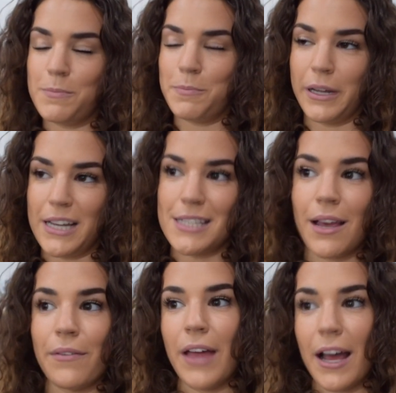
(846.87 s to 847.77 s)
place
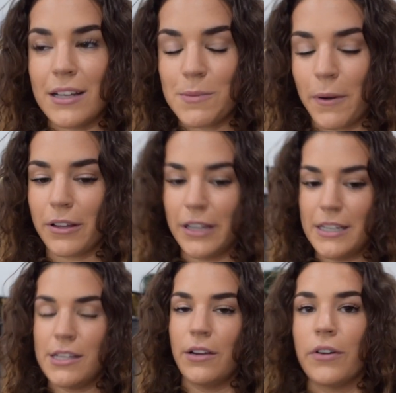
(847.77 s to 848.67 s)
of that sparkly
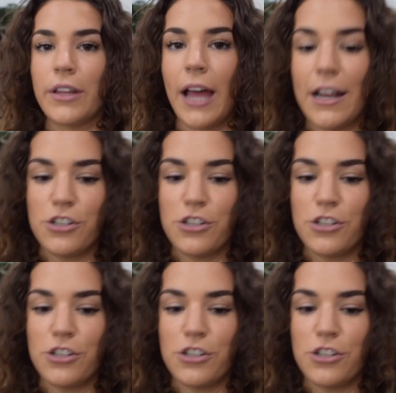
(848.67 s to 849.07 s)
silver that I